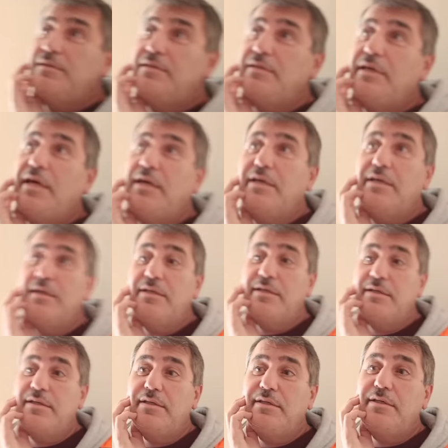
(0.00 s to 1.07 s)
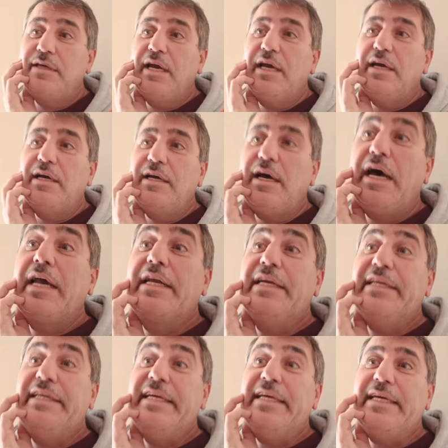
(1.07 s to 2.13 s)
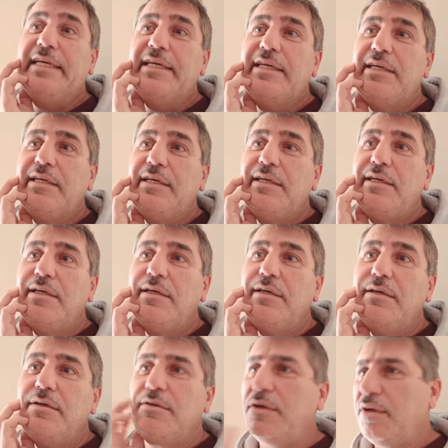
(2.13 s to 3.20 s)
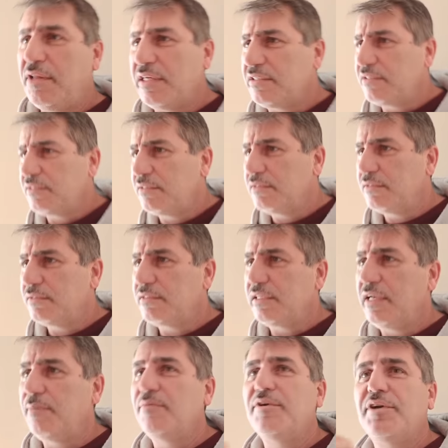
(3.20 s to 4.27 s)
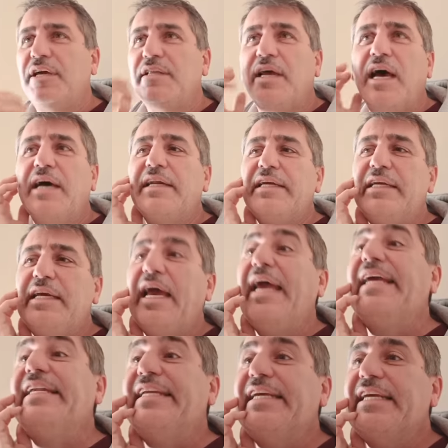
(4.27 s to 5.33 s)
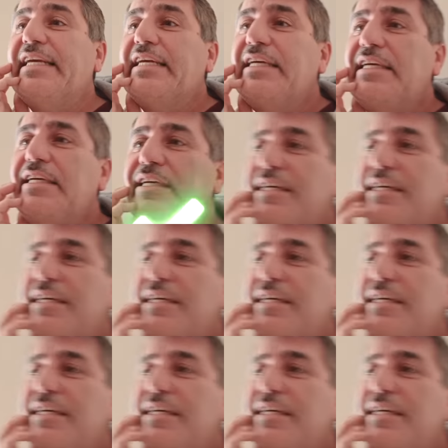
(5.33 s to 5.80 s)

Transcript: Like I read a book. Yeah, R E D. Oh. Okay. No, that's same. Red R E A D. Yeah.